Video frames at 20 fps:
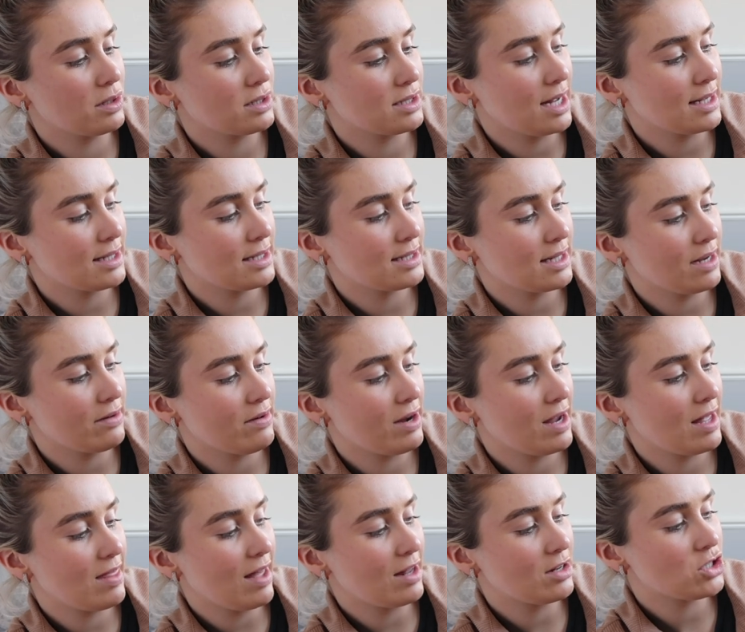what's
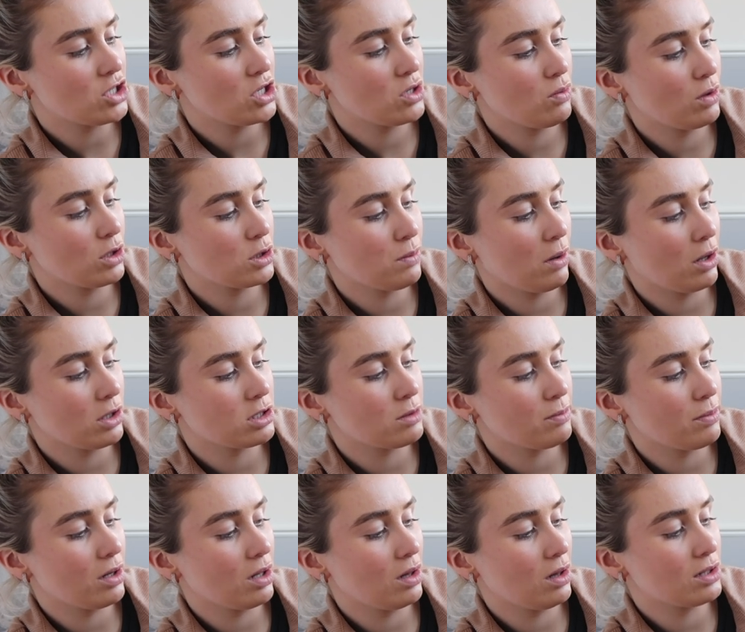necessary, then do what's
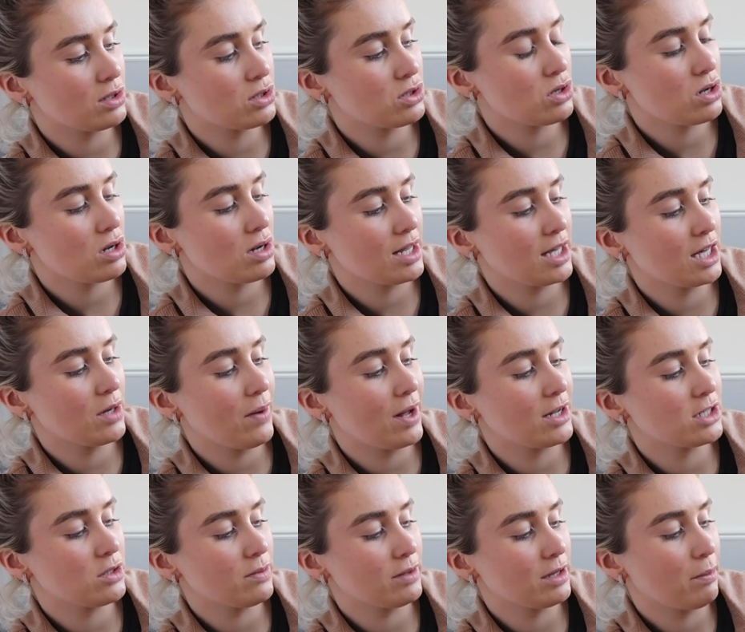possible, and suddenly you
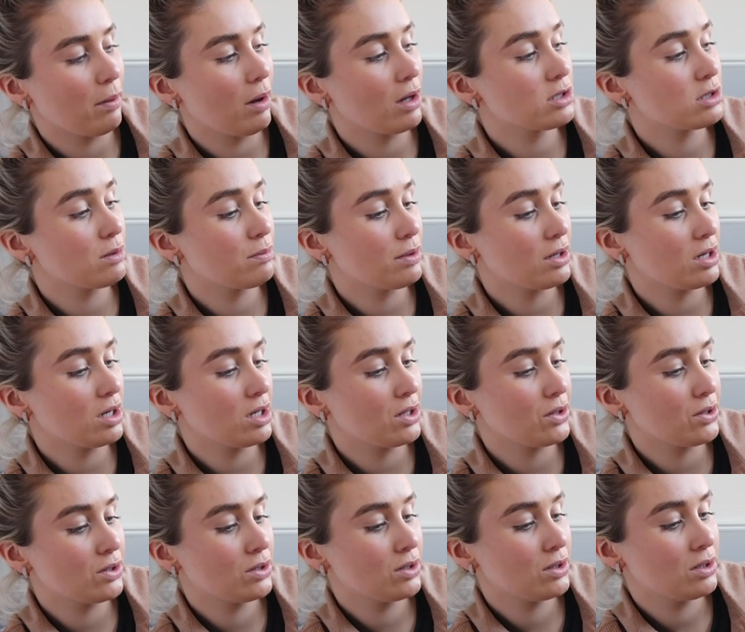are doing the
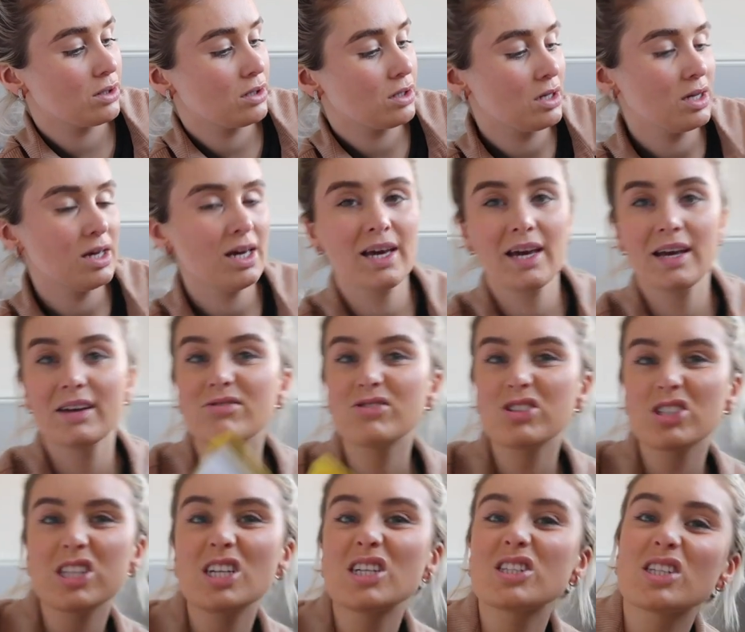possible.
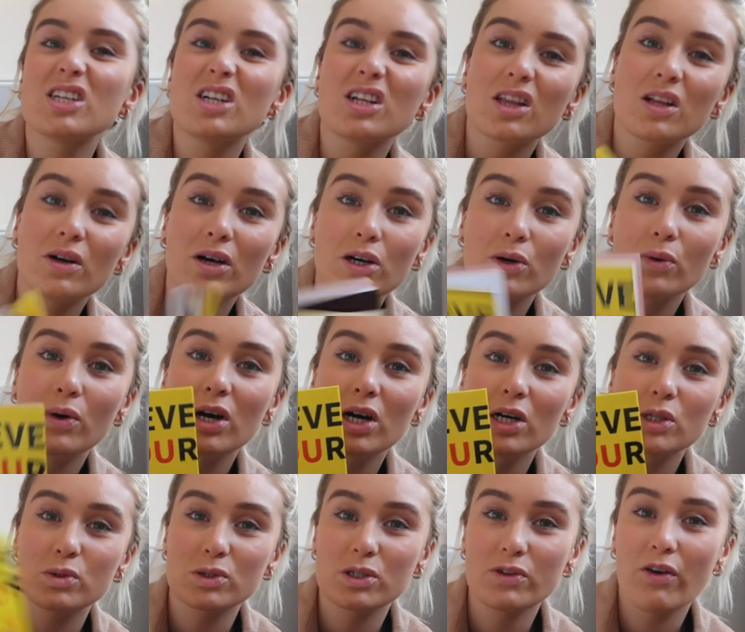Just loads of little
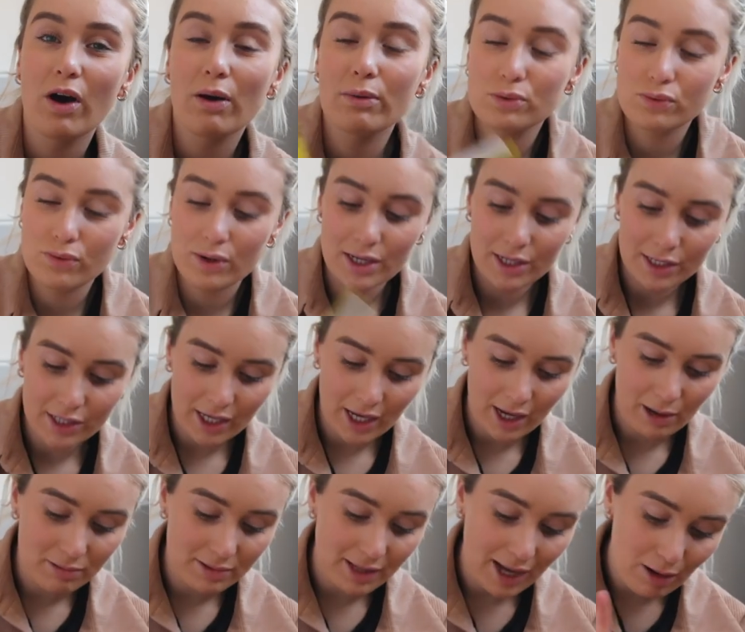quotes, which I thought was really
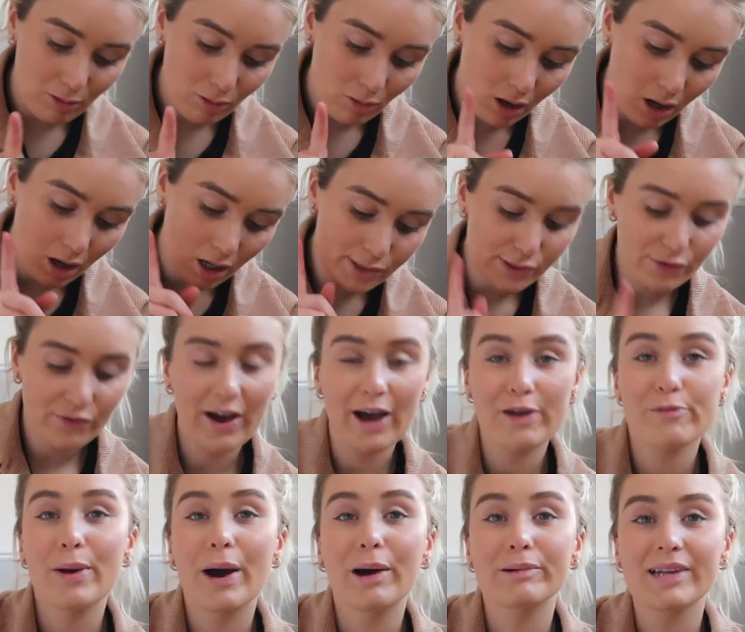cute. That was
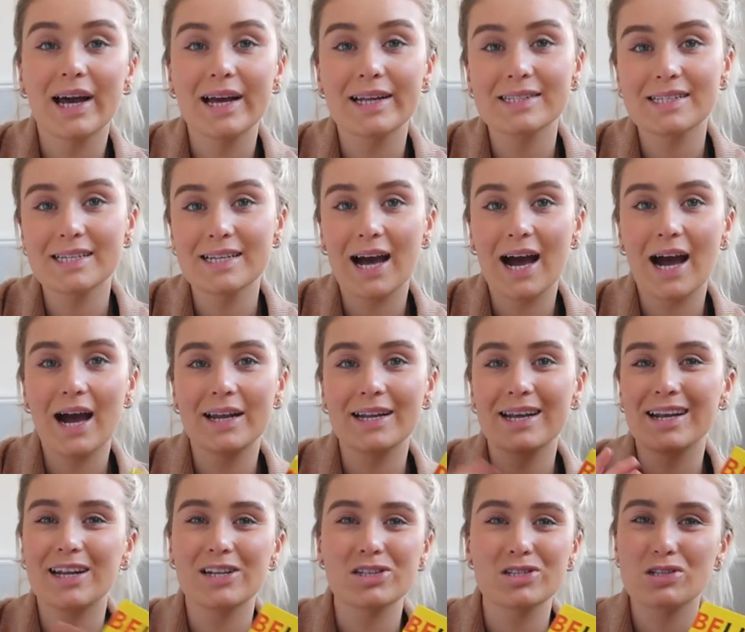£5.99,
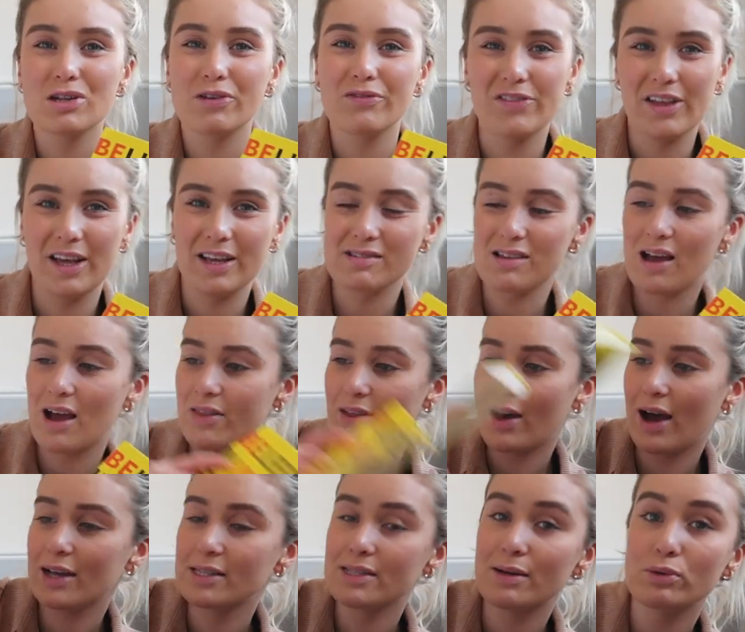and I just love things like
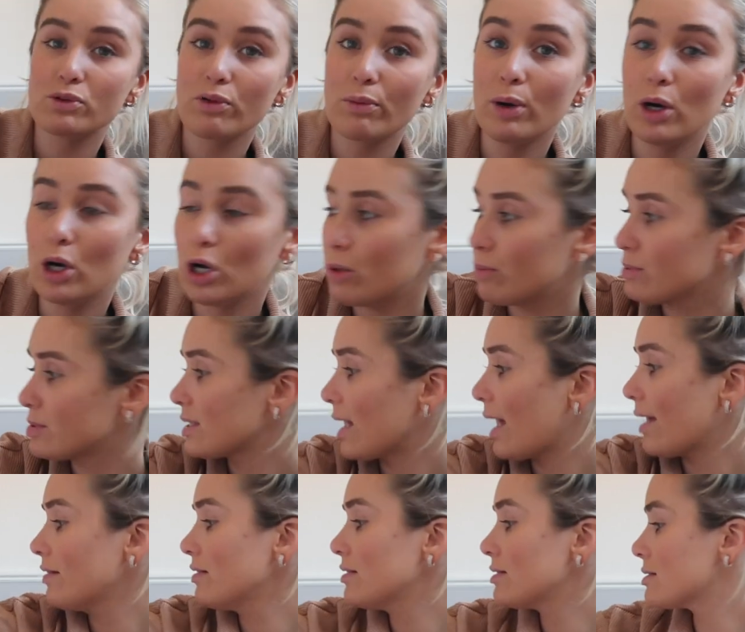that. So that was from
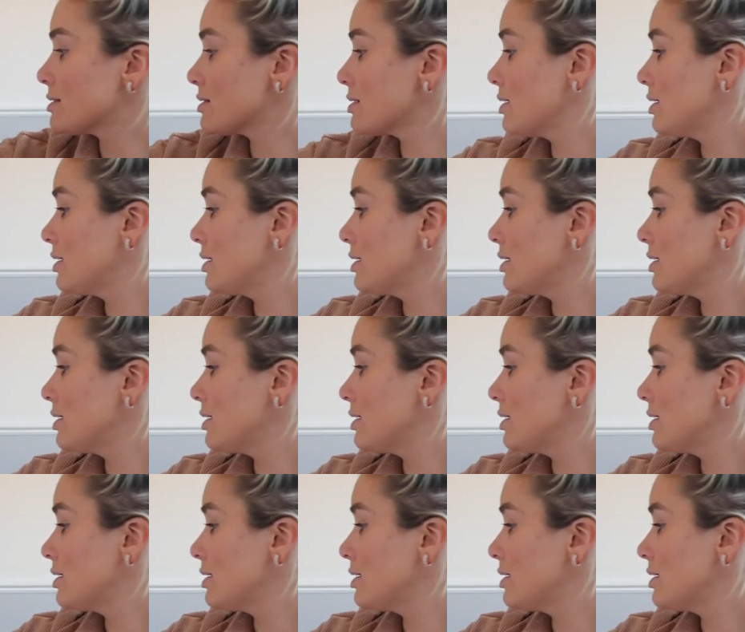HomeSense.